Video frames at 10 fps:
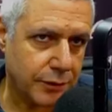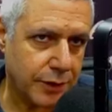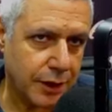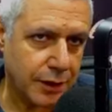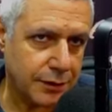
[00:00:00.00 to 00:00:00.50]

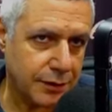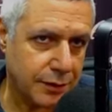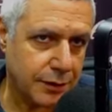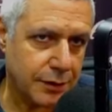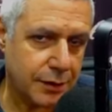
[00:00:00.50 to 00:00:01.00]

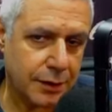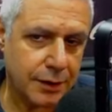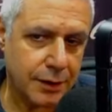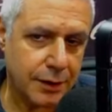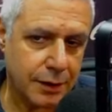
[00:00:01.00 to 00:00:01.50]
reality,
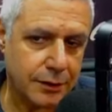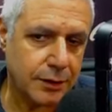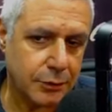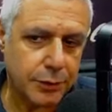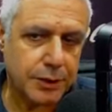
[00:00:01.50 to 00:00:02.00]
and I
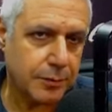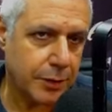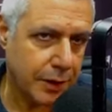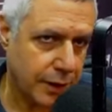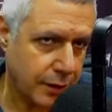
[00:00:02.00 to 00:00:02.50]
think we can
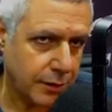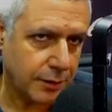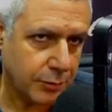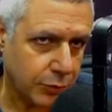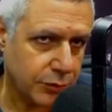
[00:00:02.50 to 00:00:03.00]
play an
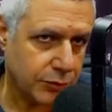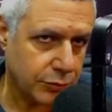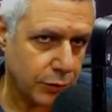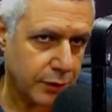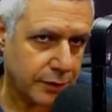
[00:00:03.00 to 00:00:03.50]
important
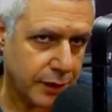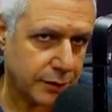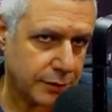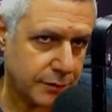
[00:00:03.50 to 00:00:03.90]
role in that.